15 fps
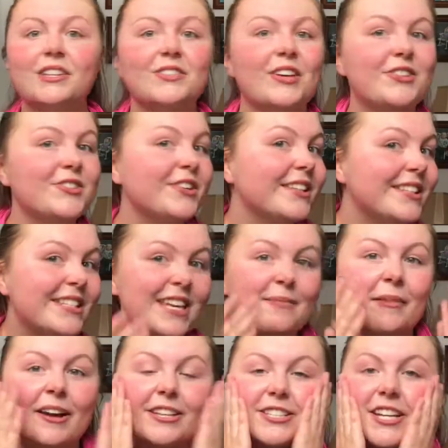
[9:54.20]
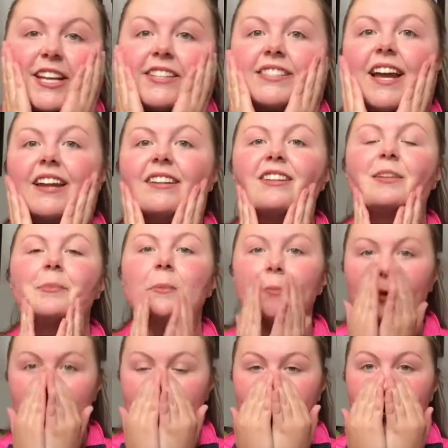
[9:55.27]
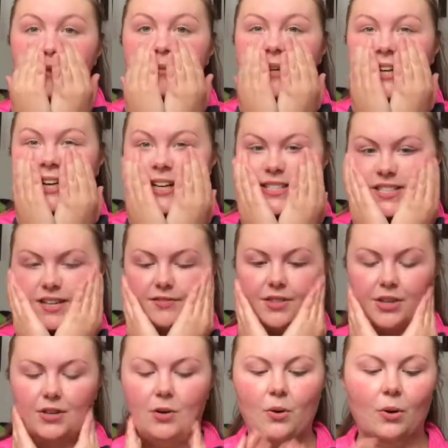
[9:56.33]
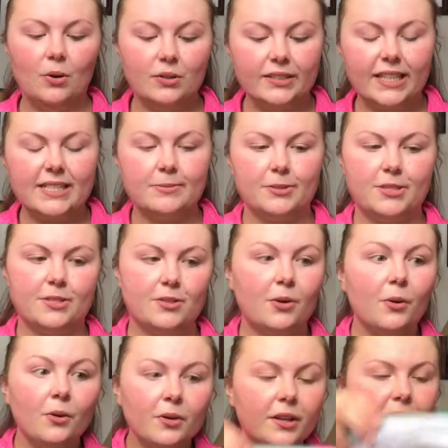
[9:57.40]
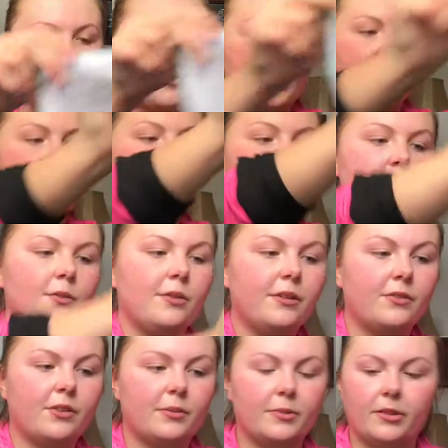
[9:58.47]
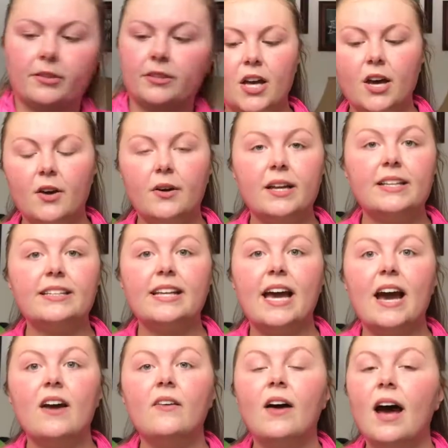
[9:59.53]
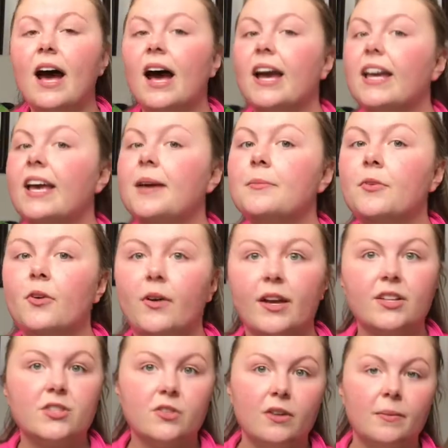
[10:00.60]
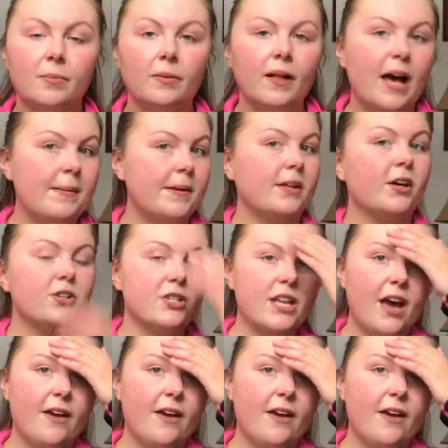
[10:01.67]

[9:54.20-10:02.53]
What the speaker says: So as you can see, my cheeks got a little bit more red because of the coldness, which is totally okay, totally normal. So now I am going to apply my lotion.